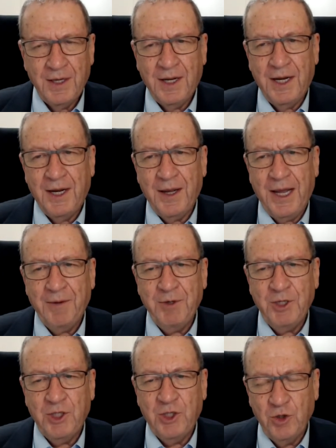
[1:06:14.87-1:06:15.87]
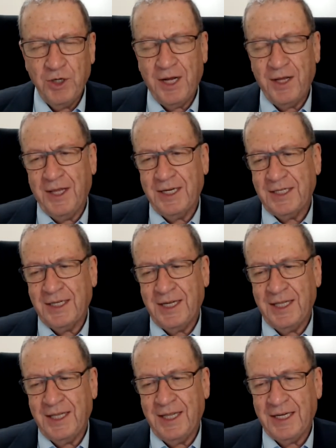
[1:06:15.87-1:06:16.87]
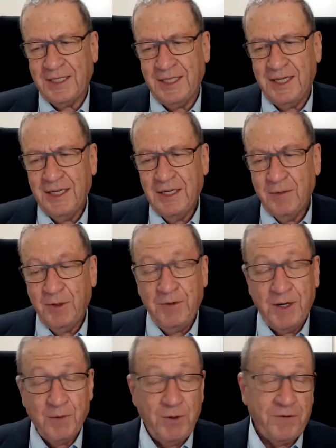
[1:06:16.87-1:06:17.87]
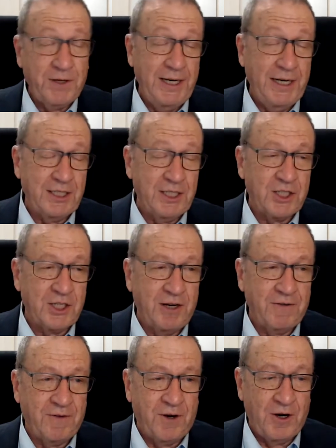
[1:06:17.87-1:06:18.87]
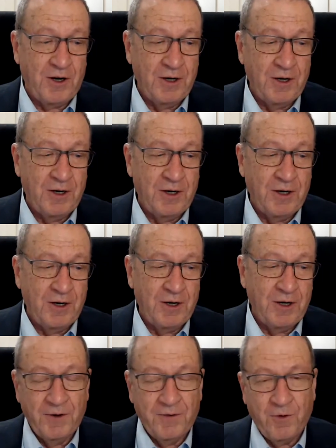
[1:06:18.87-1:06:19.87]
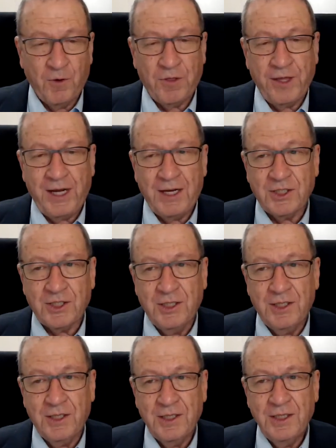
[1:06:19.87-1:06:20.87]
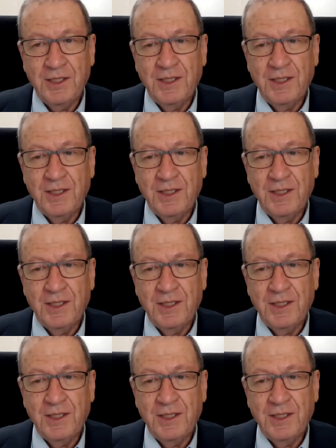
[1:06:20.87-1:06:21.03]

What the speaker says: And we do know that we've collected so far over 4,000.